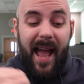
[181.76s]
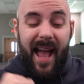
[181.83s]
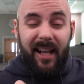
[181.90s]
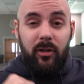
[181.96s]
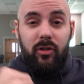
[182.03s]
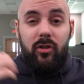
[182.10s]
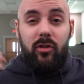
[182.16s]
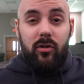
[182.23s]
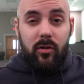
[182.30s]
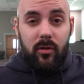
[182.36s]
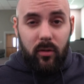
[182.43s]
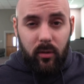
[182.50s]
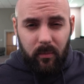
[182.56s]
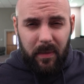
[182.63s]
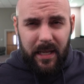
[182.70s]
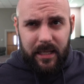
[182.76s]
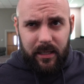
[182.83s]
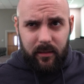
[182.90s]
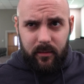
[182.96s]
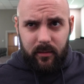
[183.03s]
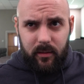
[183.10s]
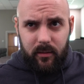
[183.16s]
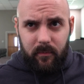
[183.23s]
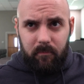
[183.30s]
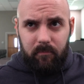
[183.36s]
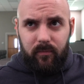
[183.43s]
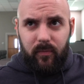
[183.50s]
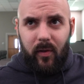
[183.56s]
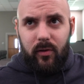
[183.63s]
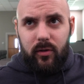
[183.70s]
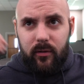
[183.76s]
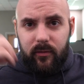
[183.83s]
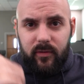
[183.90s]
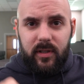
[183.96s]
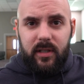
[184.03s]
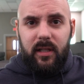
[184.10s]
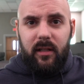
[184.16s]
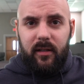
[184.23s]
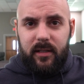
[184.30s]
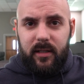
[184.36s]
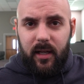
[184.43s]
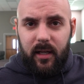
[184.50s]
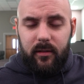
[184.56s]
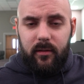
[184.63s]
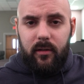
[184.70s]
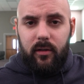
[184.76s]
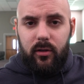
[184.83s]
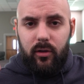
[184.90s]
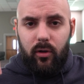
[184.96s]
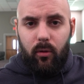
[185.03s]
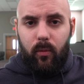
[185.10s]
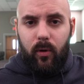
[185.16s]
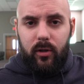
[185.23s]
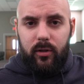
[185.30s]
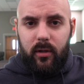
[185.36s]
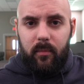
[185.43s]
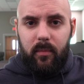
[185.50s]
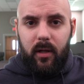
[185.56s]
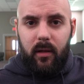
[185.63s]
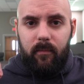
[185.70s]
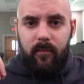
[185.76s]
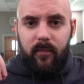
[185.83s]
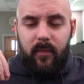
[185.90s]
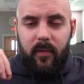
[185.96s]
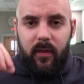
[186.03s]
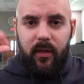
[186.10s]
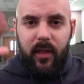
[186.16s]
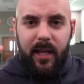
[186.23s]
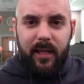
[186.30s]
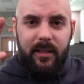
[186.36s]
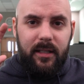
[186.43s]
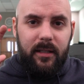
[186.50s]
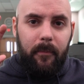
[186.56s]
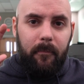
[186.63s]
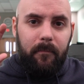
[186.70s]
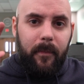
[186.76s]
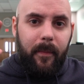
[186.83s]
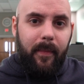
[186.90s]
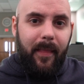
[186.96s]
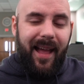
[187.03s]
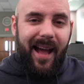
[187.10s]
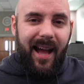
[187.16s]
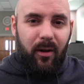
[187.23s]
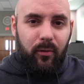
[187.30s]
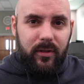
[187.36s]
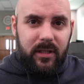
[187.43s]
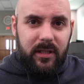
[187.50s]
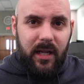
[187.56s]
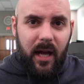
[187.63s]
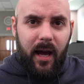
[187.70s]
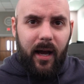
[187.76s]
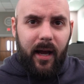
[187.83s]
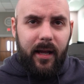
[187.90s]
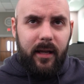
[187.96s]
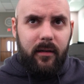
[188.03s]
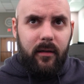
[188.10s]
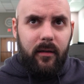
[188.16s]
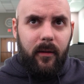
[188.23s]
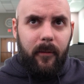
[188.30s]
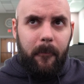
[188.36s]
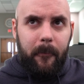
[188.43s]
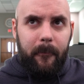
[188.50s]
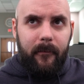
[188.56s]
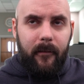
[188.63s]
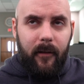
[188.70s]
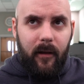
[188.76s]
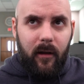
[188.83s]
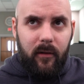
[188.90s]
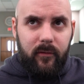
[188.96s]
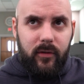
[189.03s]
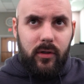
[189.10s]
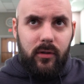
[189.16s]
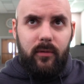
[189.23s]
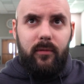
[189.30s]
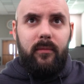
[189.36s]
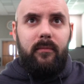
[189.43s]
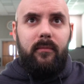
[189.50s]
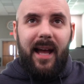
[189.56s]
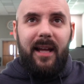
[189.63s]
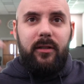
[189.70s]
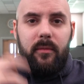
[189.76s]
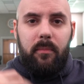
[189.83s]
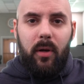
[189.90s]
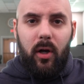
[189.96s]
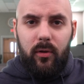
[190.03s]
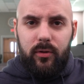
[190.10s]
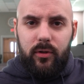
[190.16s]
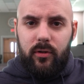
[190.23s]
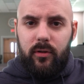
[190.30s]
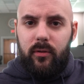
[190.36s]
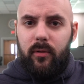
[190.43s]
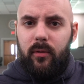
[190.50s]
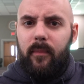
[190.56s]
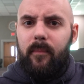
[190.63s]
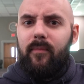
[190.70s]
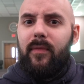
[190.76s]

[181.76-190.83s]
external means to facilitate your worship. Things outside of you, as opposed to,